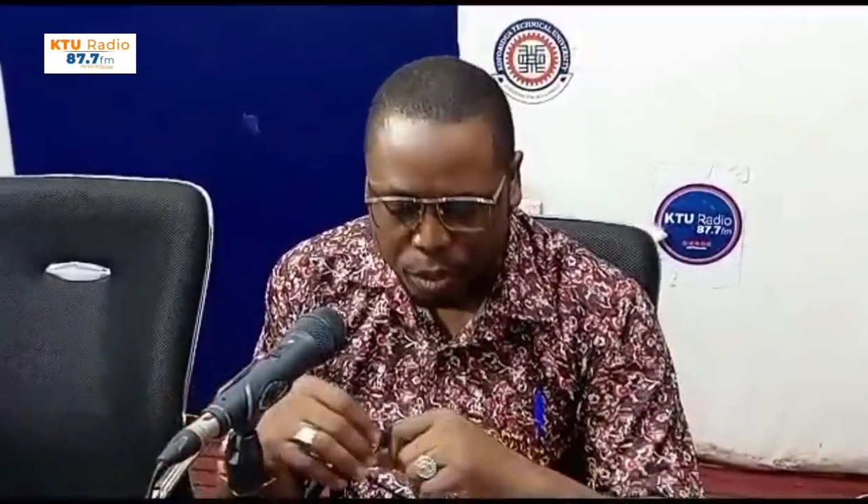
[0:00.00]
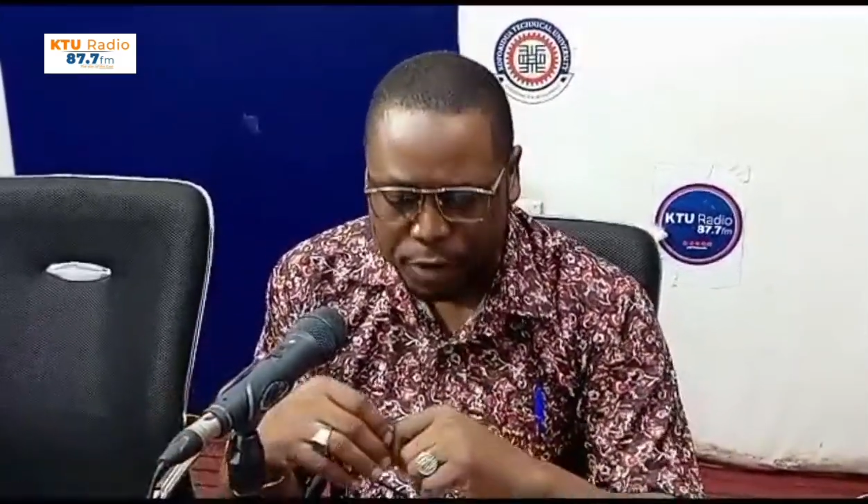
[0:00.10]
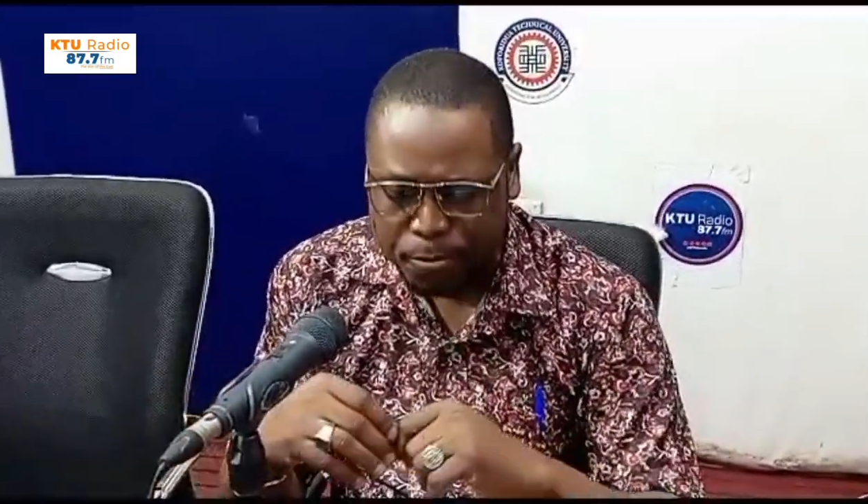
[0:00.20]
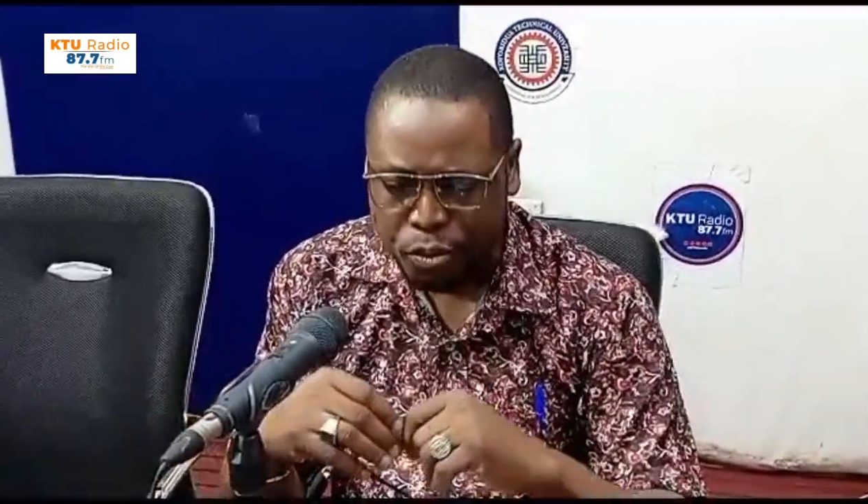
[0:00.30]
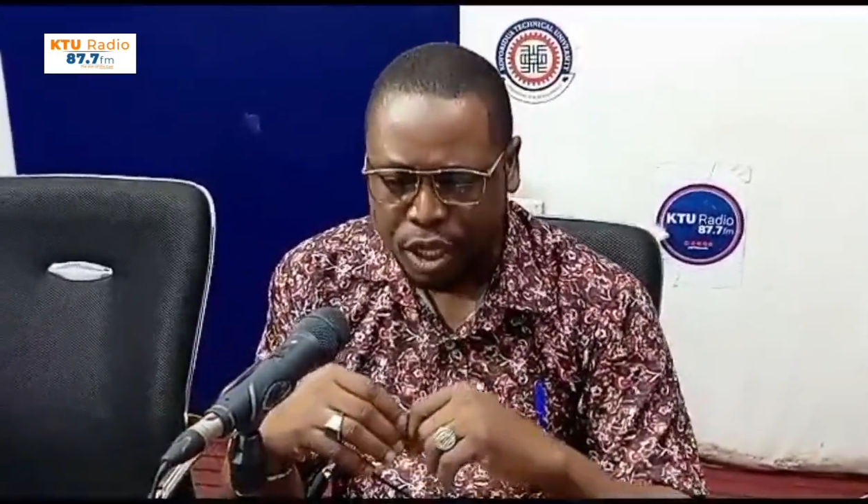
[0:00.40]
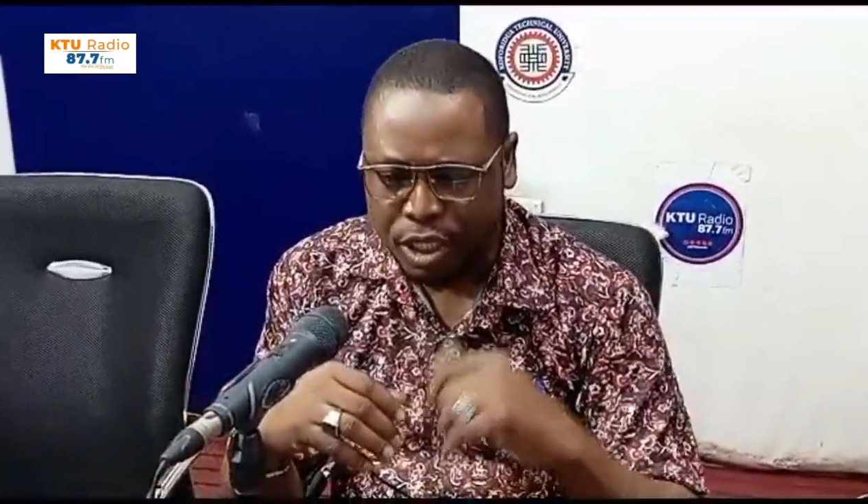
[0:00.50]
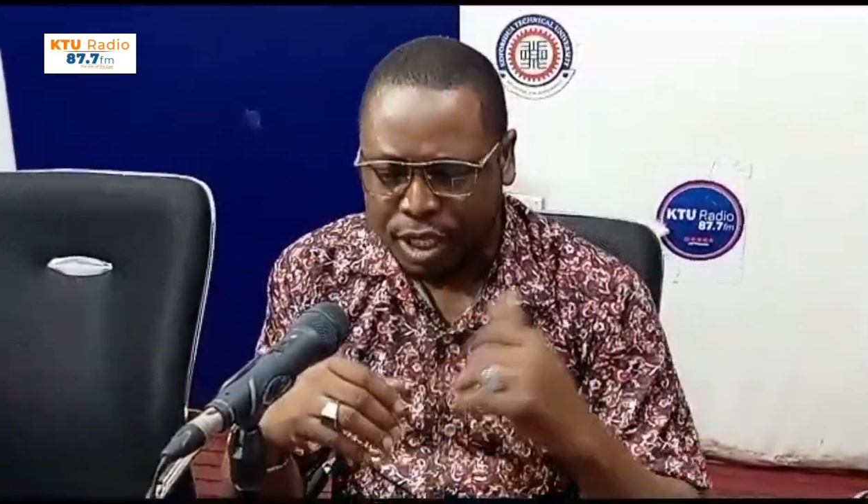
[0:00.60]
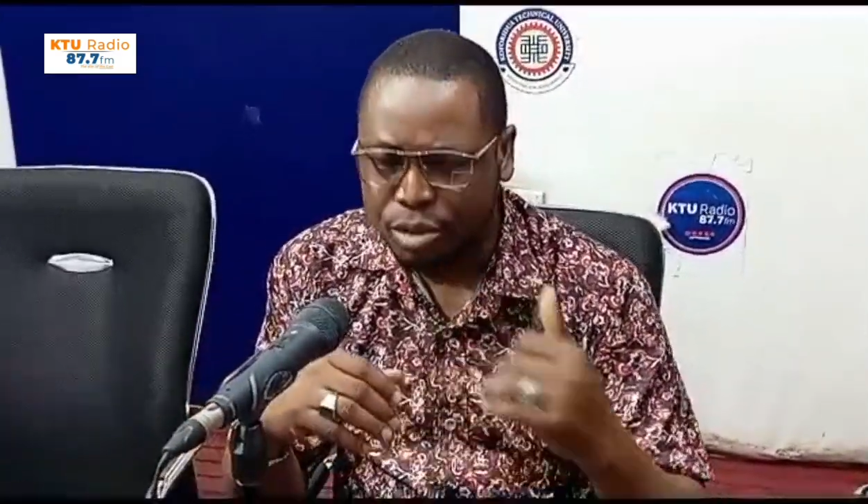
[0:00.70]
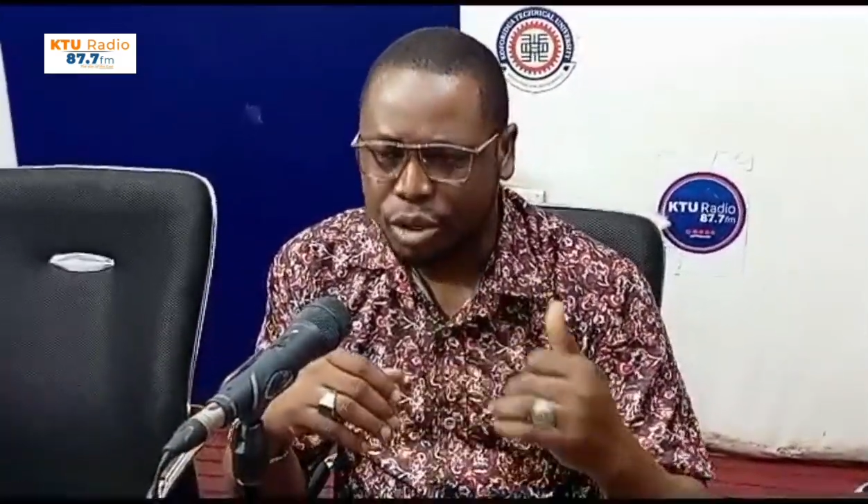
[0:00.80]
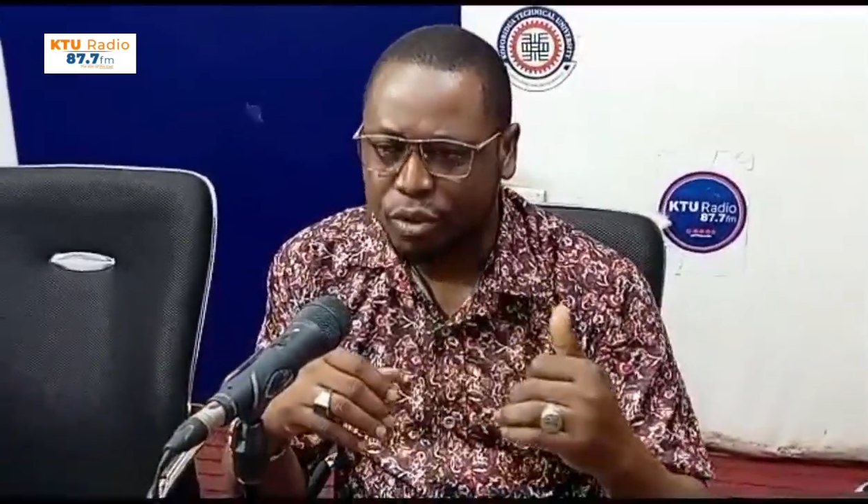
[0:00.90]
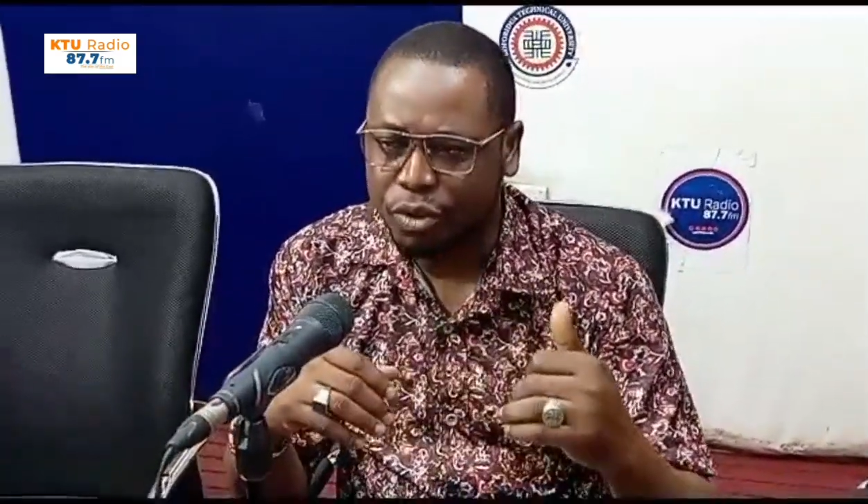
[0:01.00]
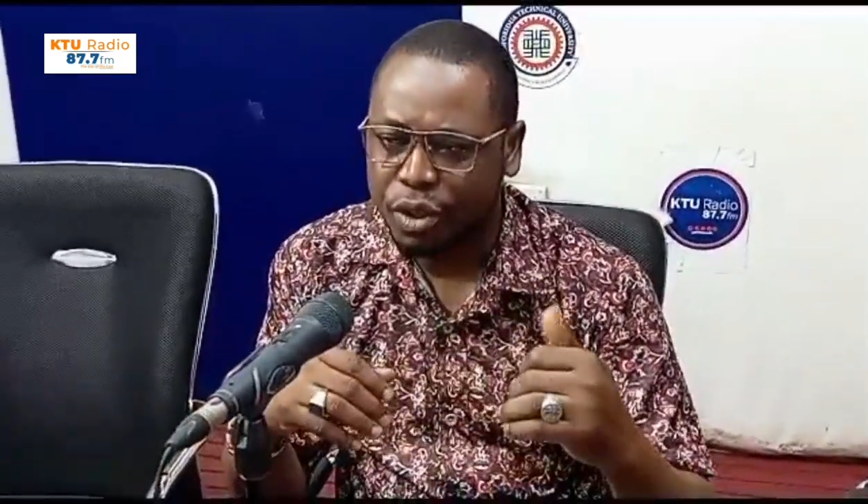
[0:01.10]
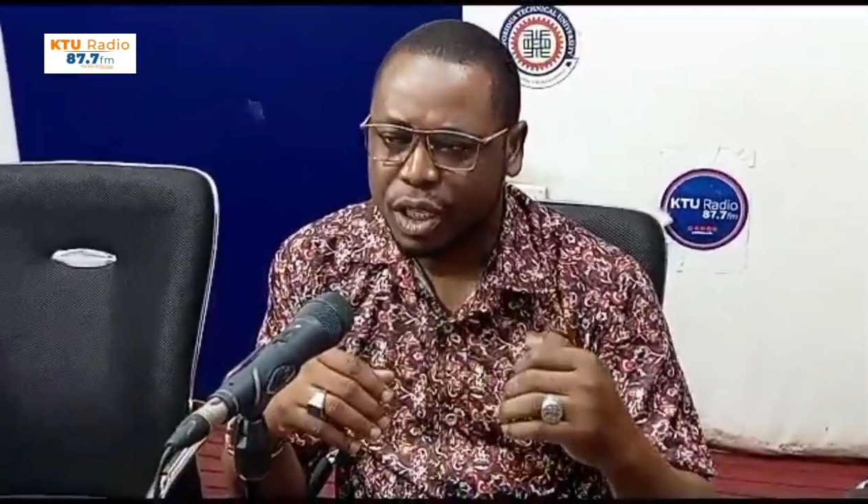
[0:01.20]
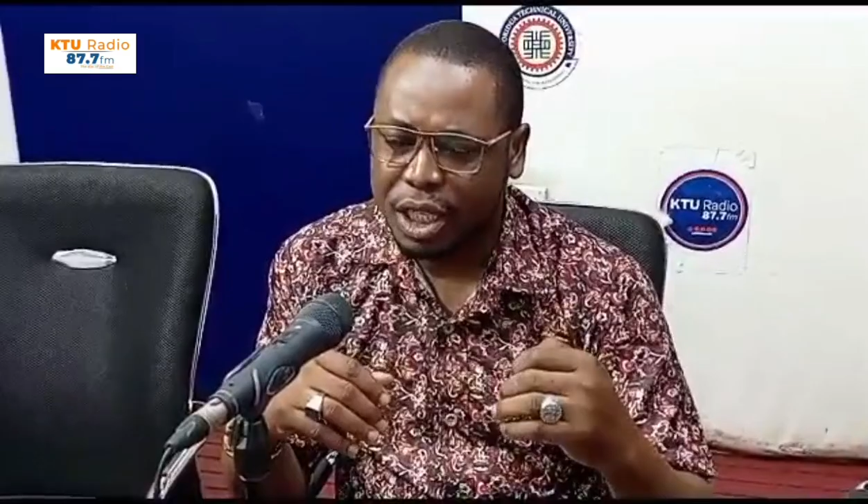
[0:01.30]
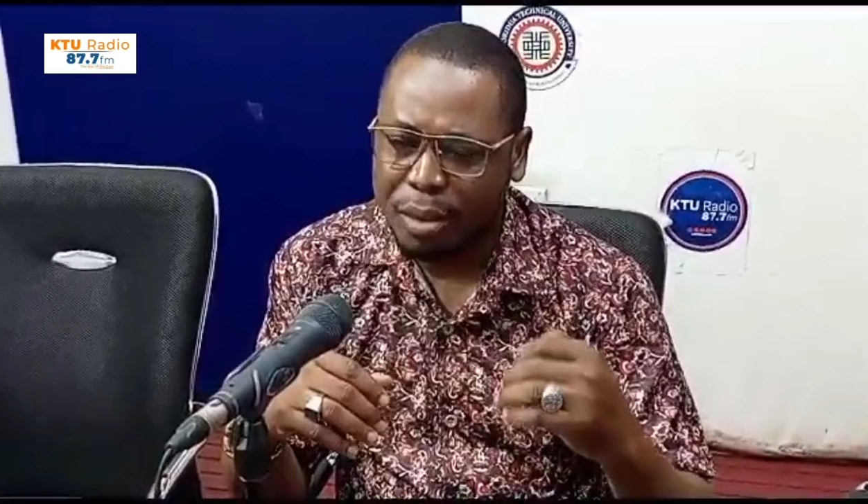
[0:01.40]
in terms of the
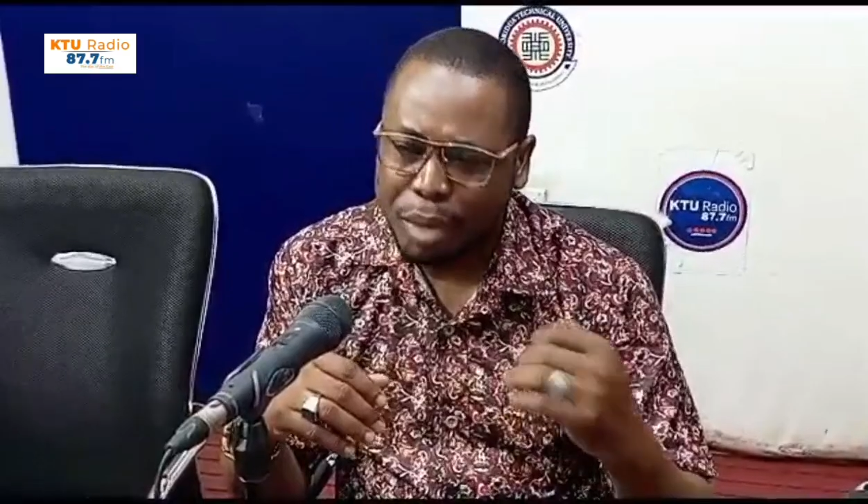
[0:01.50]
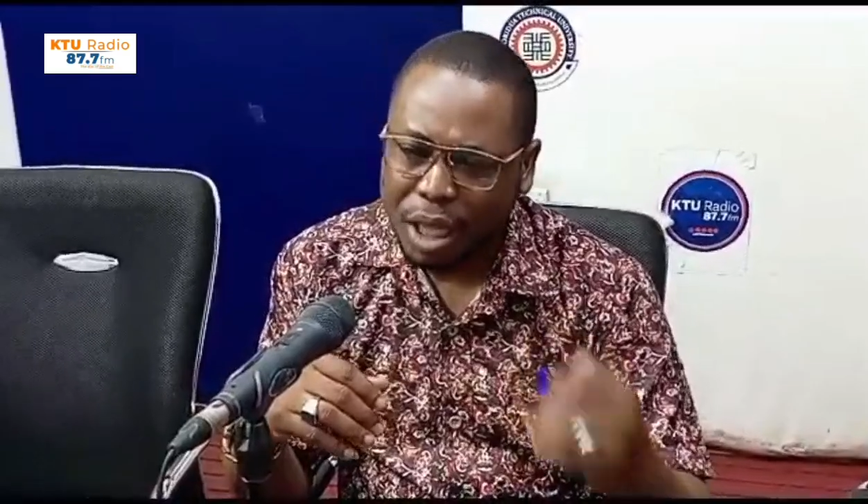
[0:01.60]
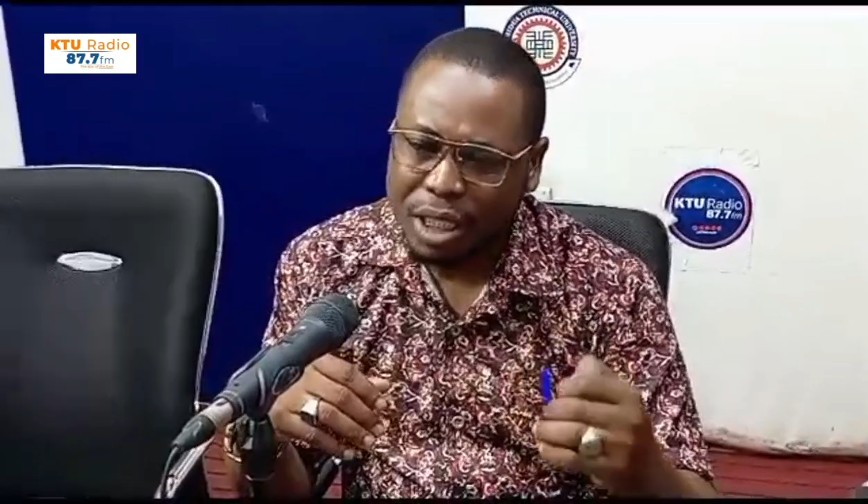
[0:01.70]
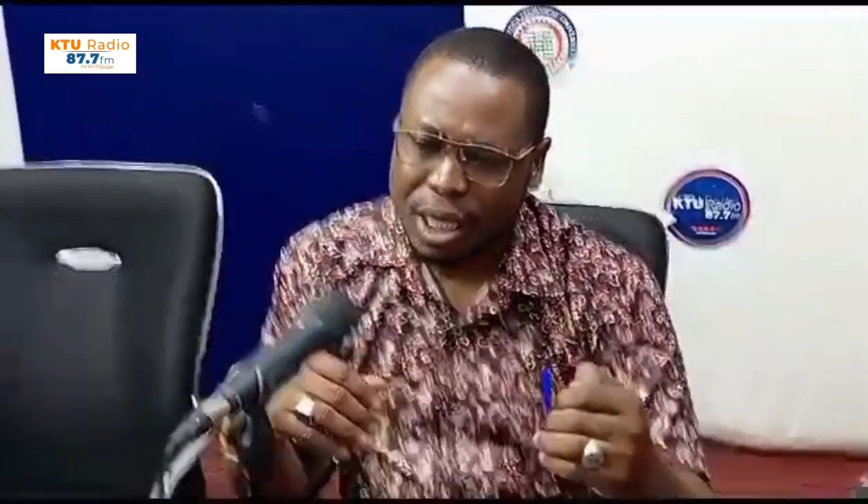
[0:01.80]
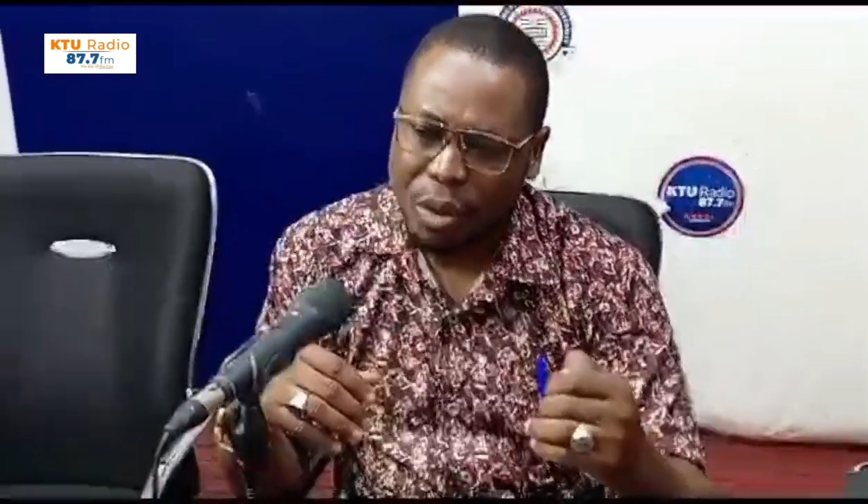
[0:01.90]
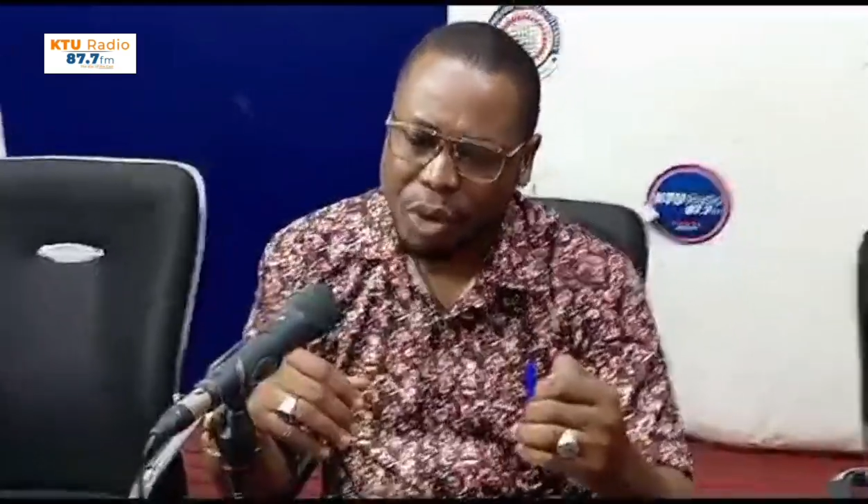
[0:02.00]
meltdown we have